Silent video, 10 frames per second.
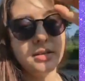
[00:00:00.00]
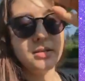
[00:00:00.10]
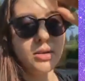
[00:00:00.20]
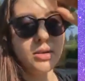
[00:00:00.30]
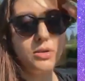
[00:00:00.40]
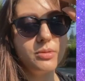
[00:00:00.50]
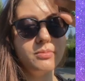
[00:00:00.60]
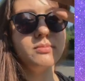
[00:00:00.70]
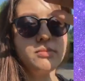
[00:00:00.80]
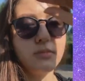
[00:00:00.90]
your
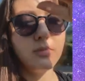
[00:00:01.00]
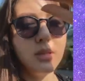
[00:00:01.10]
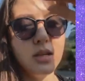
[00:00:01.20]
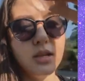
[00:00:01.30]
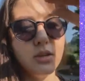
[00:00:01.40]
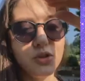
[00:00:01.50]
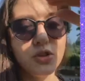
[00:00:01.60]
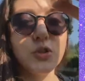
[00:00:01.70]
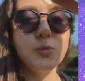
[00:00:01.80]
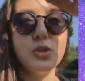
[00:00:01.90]

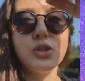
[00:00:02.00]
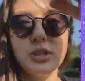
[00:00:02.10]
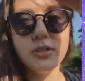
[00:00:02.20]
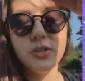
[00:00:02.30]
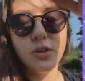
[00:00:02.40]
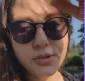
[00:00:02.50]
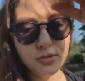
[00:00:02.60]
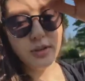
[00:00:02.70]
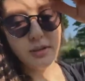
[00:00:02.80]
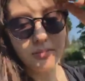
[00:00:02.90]
suspicions
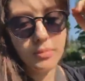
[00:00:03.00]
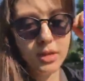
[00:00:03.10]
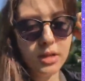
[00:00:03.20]
onto them.